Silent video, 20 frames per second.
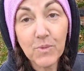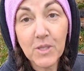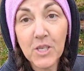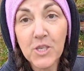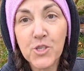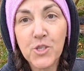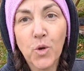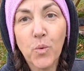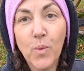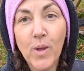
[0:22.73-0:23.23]

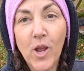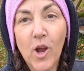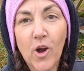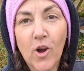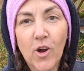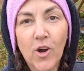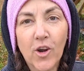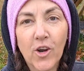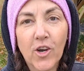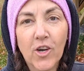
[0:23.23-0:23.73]
So we
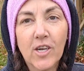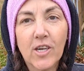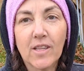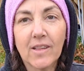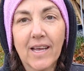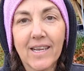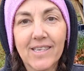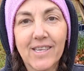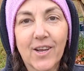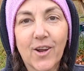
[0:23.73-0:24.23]
are
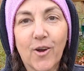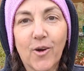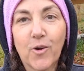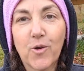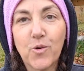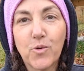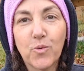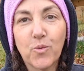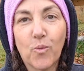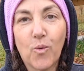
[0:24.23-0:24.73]
collecting our
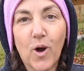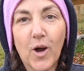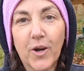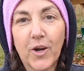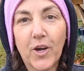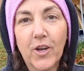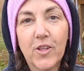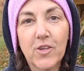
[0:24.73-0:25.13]
own water.